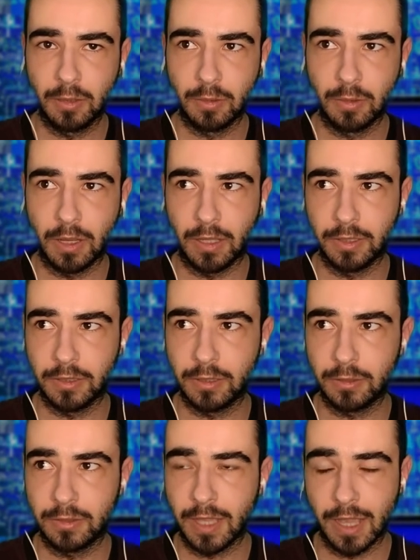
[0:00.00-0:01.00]
another
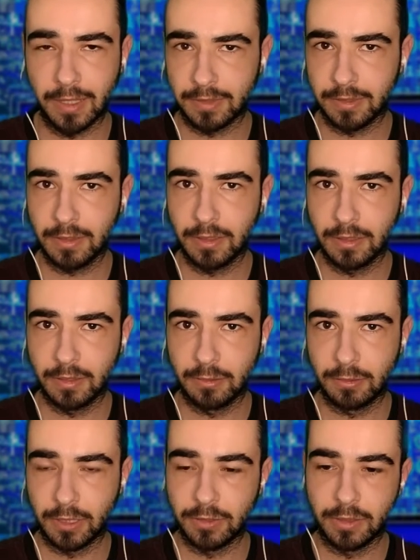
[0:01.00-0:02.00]
task
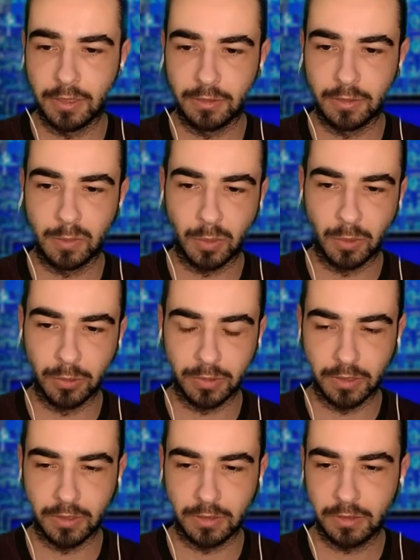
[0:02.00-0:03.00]
rather than just
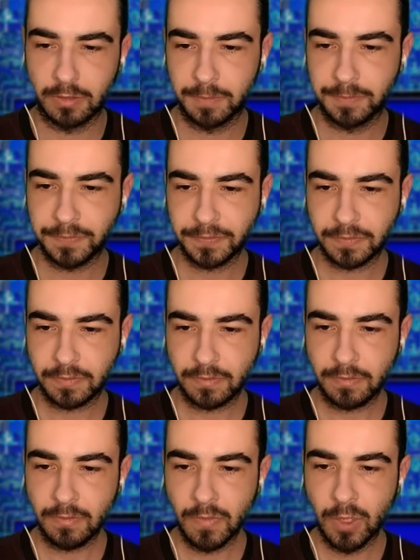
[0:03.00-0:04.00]
promoting it.
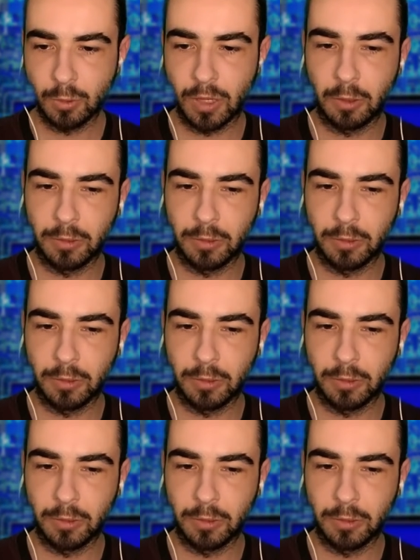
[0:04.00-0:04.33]
So how would